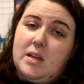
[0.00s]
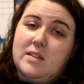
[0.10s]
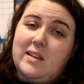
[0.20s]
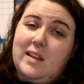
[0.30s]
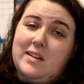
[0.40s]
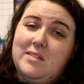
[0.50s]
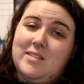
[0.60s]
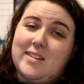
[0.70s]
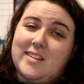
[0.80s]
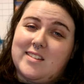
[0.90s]
because I like
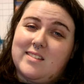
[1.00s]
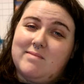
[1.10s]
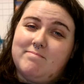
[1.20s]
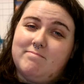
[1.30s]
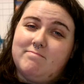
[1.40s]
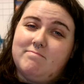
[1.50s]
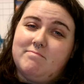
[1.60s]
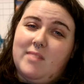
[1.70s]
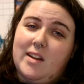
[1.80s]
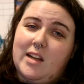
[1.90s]
doing this.
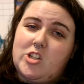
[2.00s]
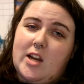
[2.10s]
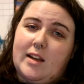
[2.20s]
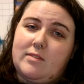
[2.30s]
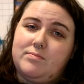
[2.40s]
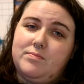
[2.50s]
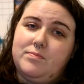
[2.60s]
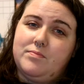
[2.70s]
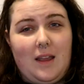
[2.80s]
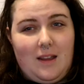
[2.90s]
I like chatting.
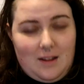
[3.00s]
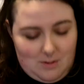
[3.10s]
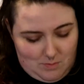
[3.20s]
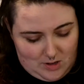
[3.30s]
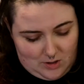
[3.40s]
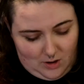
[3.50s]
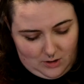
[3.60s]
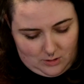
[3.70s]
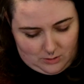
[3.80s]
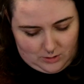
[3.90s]
And my
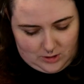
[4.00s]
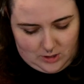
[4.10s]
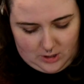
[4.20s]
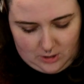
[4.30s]
doggo is